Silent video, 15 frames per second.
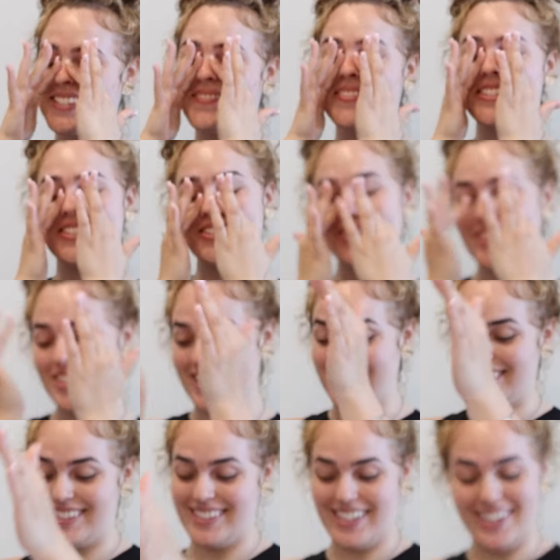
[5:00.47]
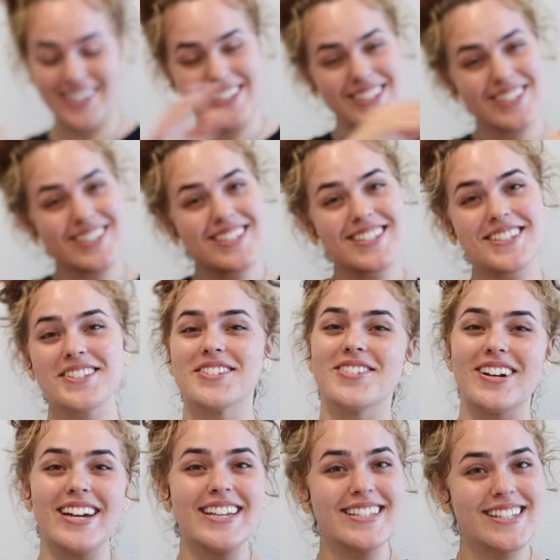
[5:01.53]
some dessert at lunch. This is
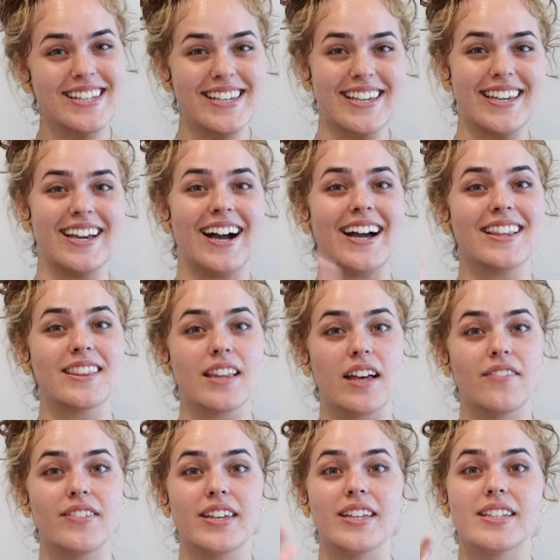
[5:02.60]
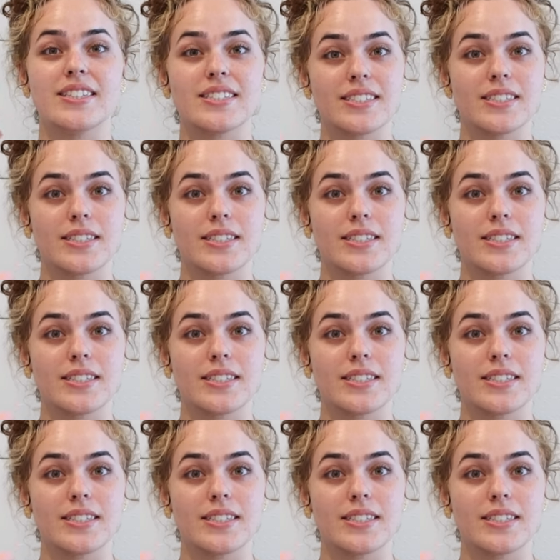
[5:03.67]
crazy. I love it.